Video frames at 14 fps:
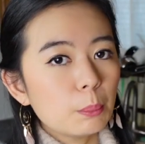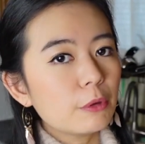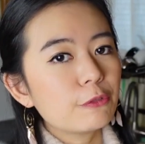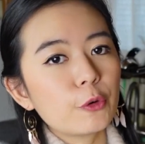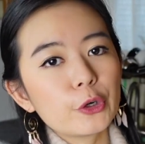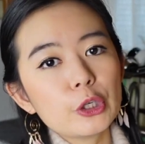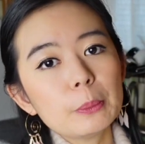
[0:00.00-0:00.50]

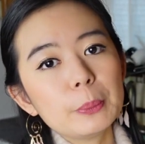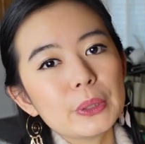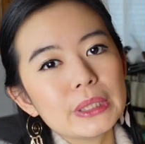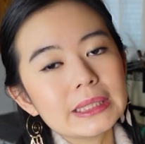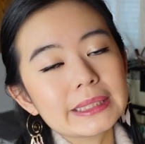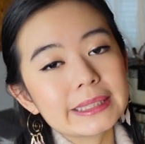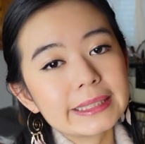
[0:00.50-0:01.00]
Before you put
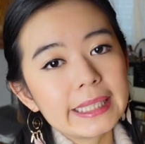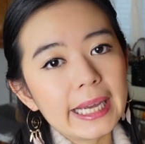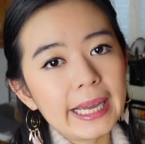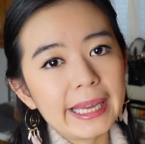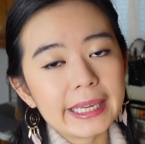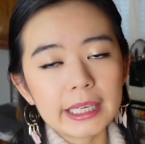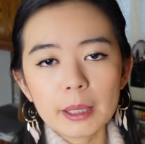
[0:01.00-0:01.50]
in the
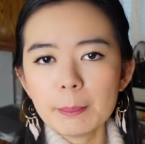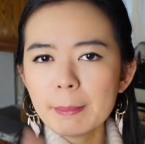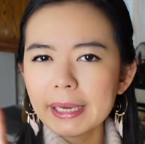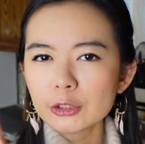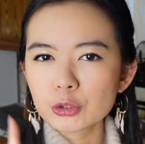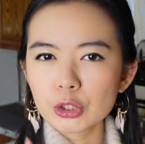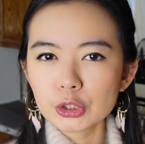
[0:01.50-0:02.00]
cake,
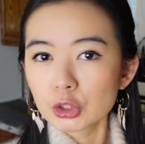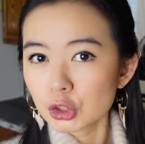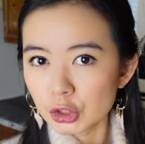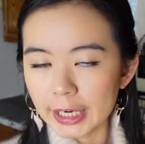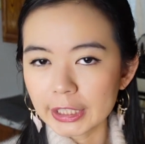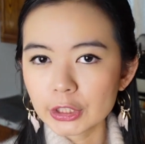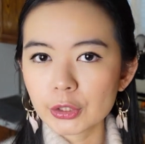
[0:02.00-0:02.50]
make sure to
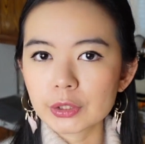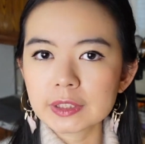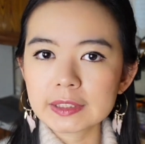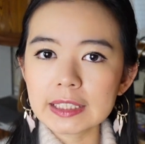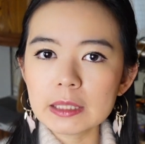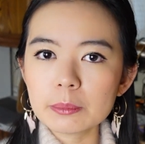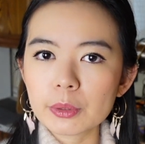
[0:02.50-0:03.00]
check your
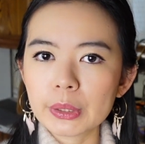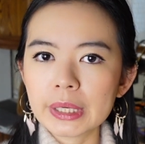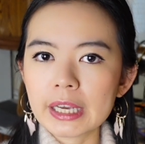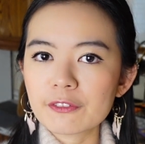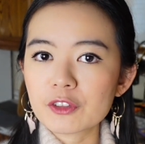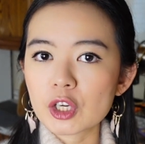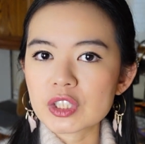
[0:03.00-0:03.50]
steamer
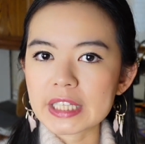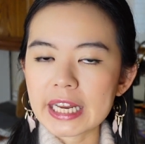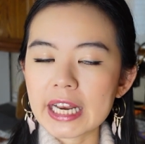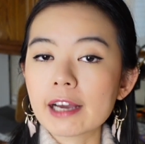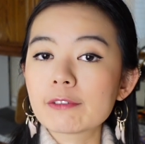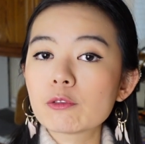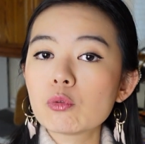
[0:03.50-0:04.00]
if there's
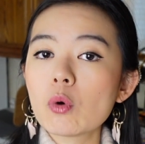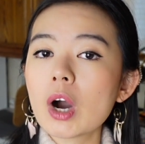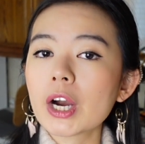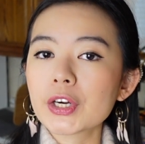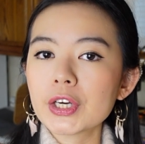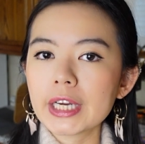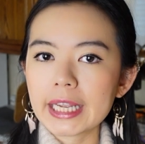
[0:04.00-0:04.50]
enough
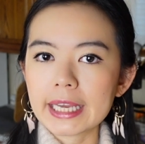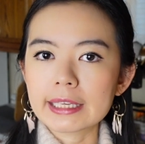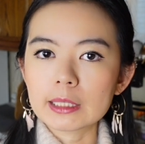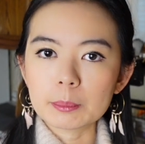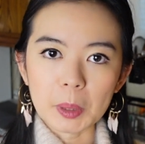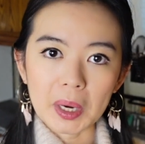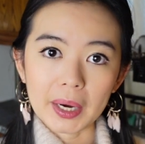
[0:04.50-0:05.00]
water in
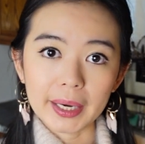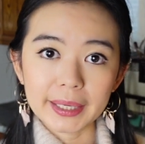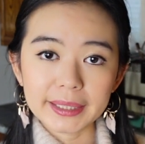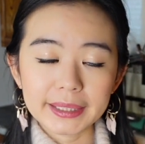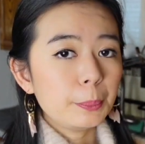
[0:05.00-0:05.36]
the pot.